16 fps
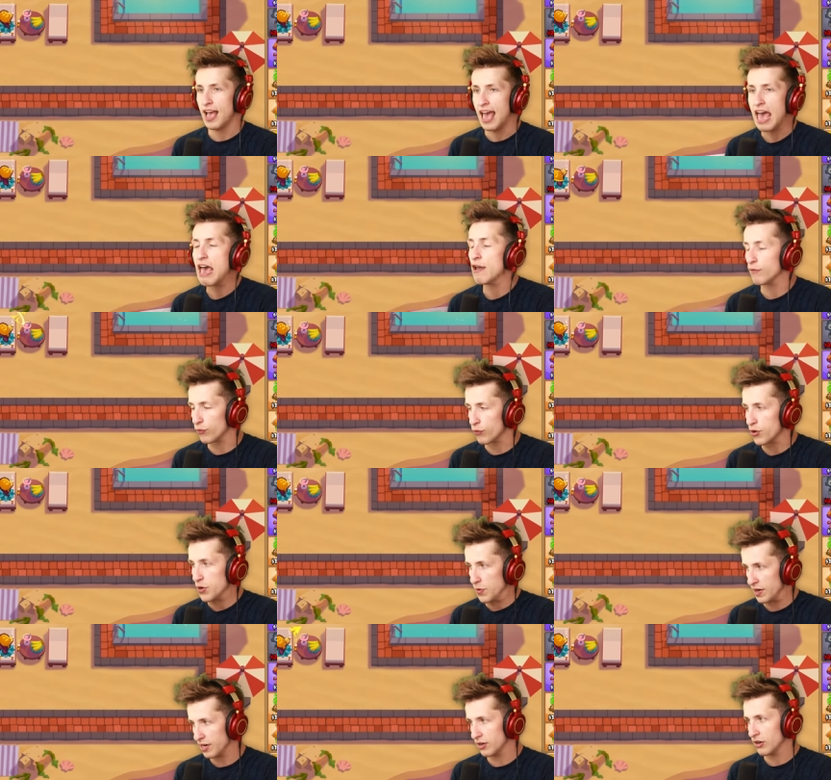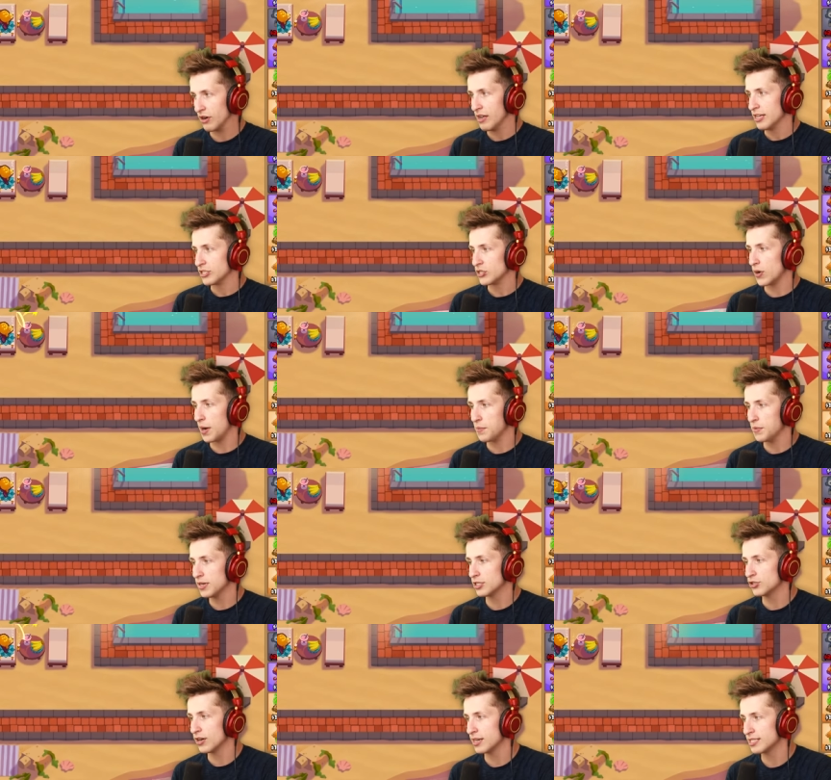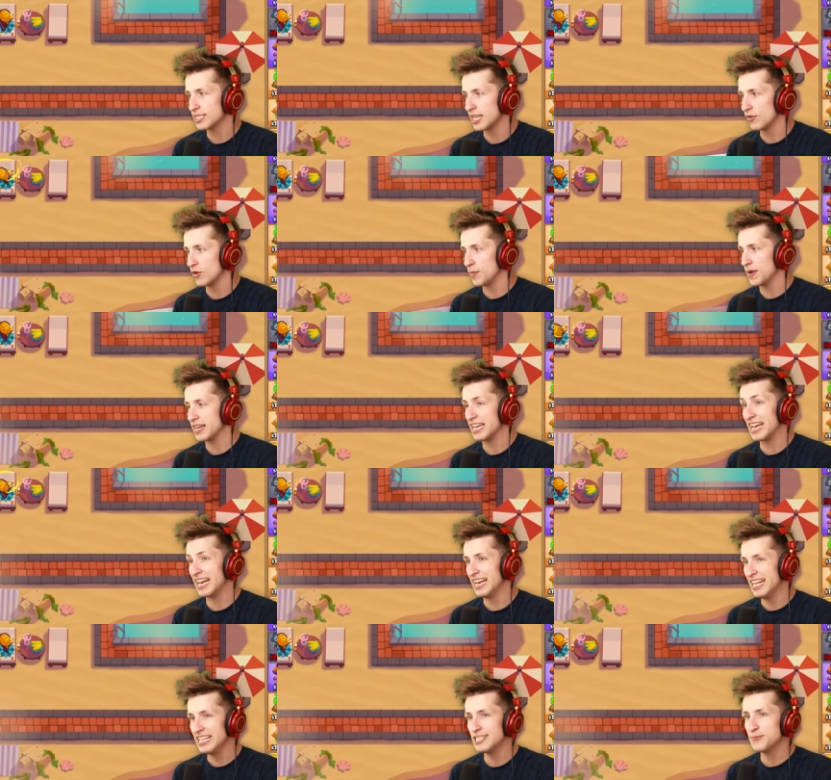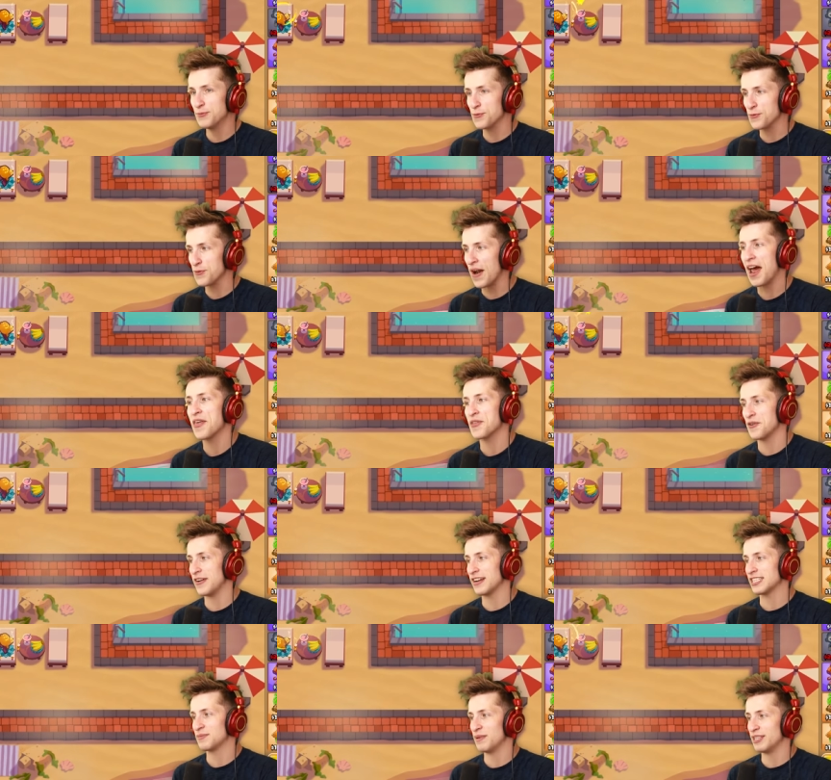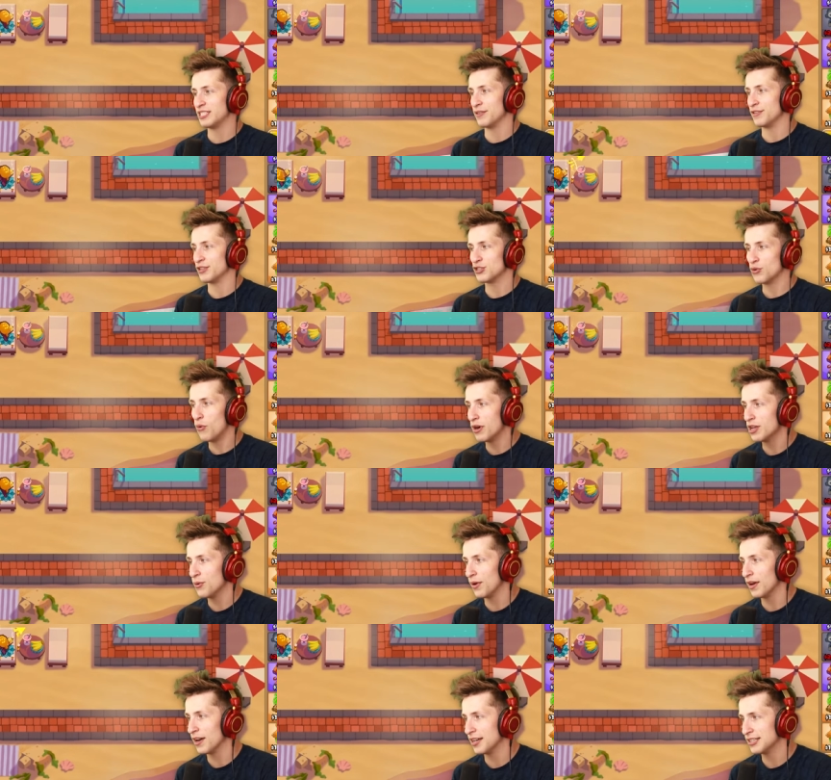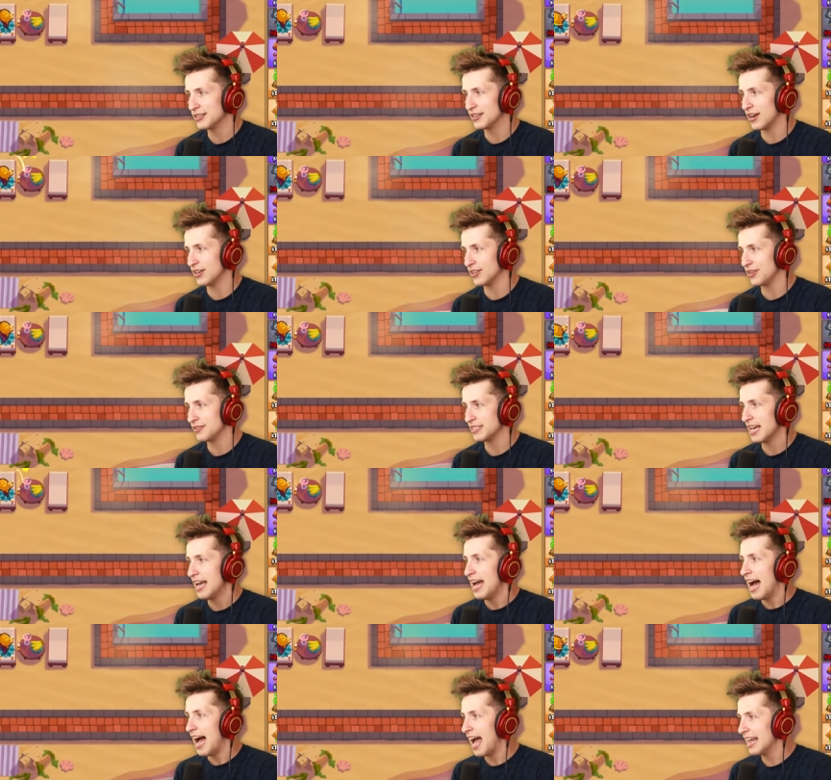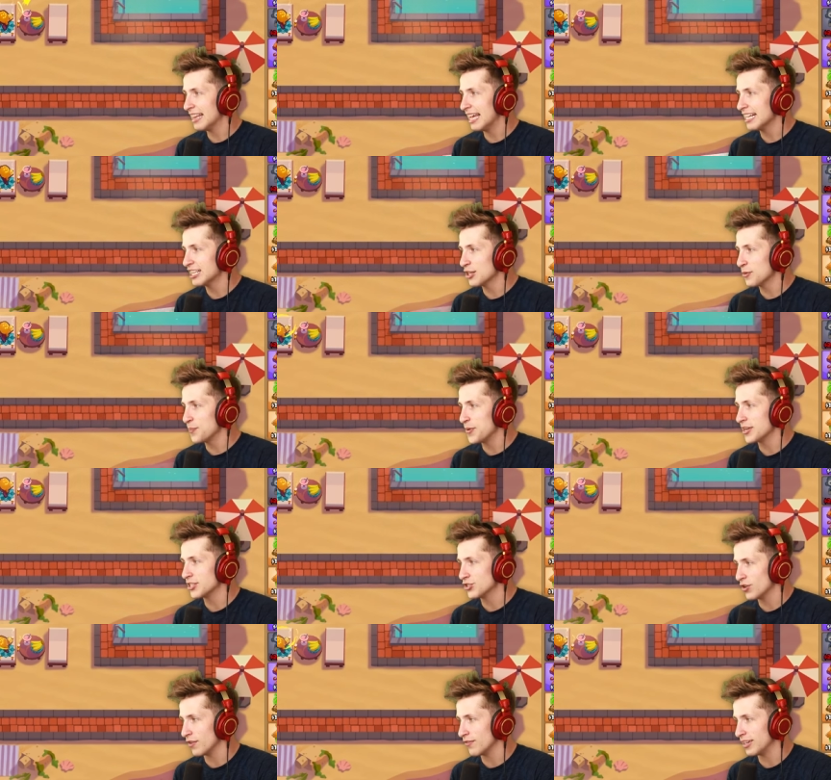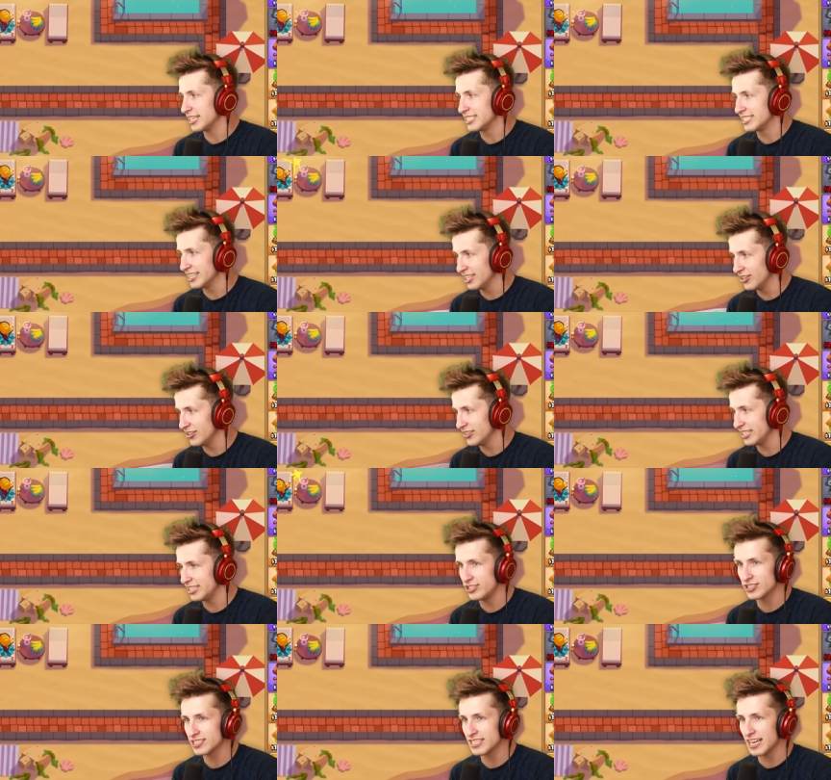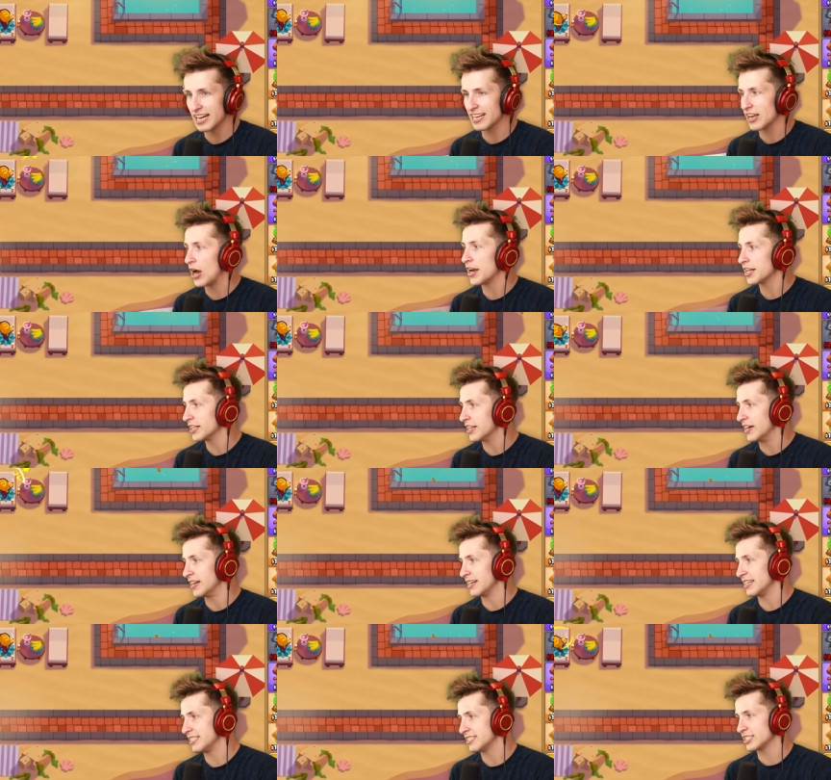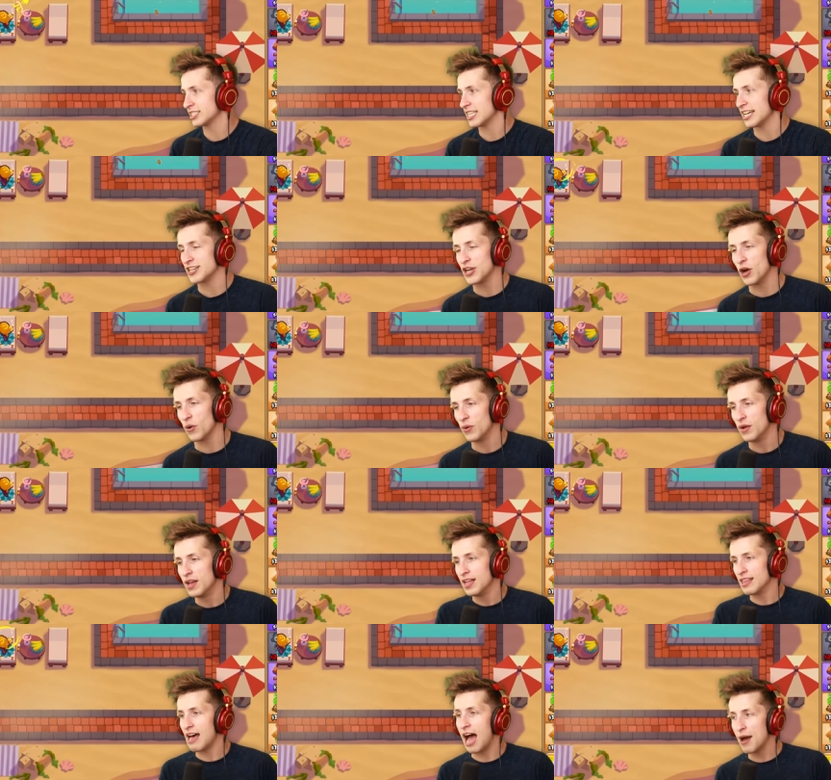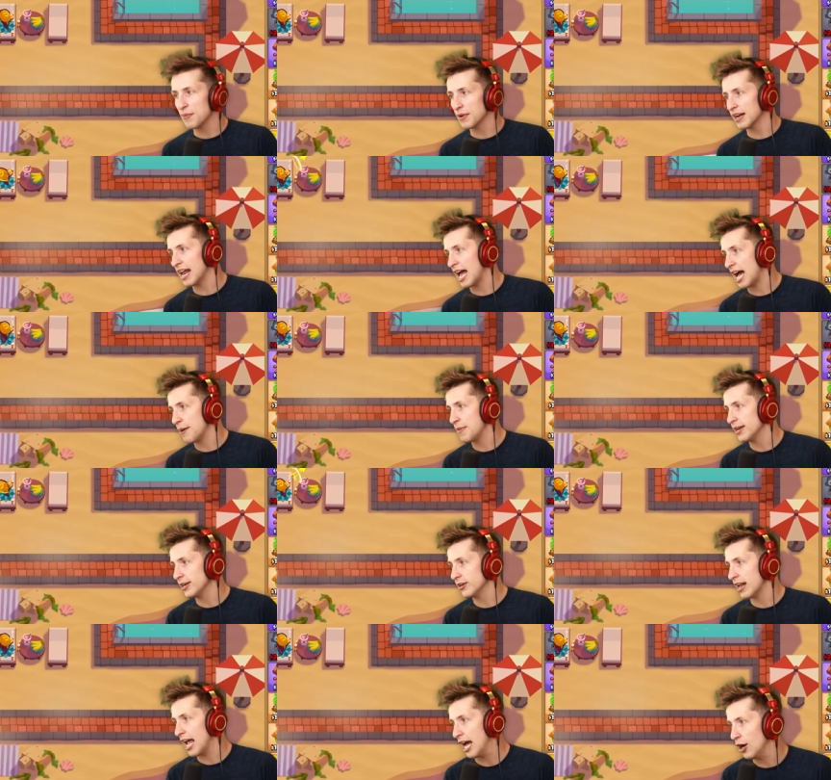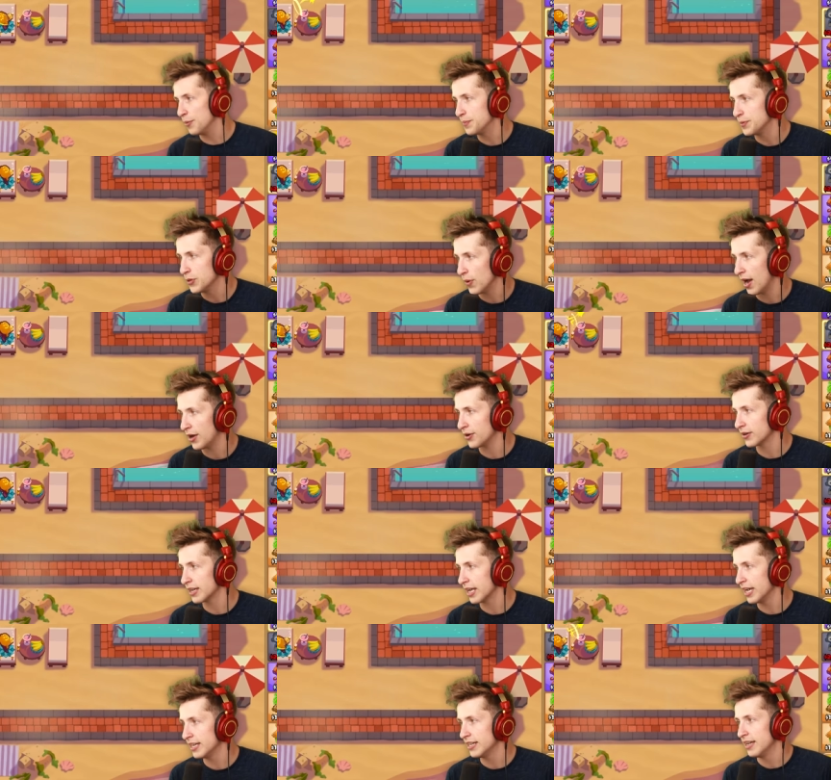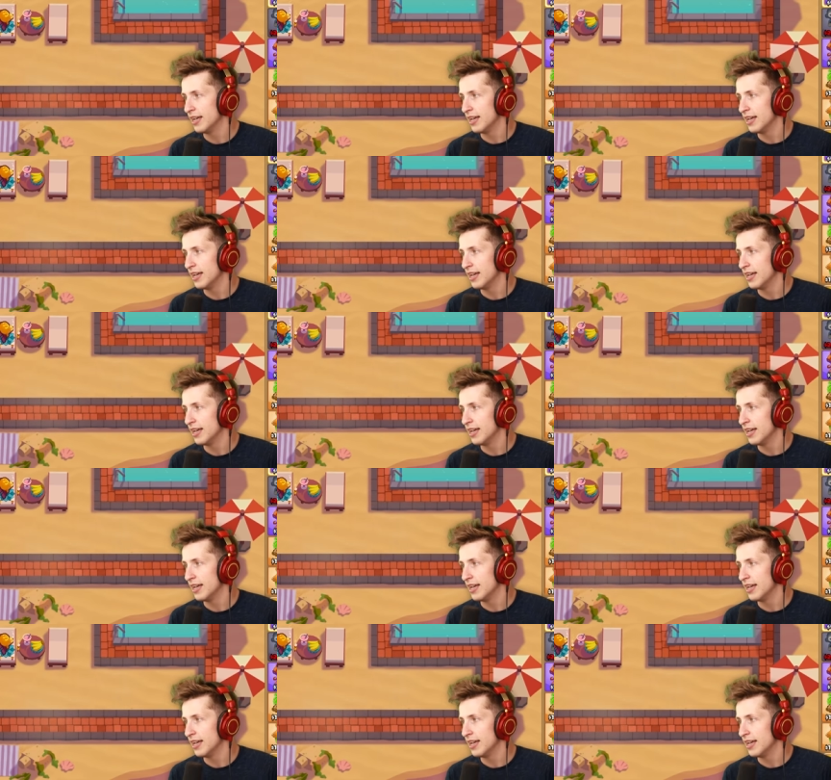everywhere. So I'm going to try to save up money. It is rather expensive at $2,100. I like the picture of it. He's literally just like got a gun and he's just like, yo, I'm going to, I'm here to help you out. Okay.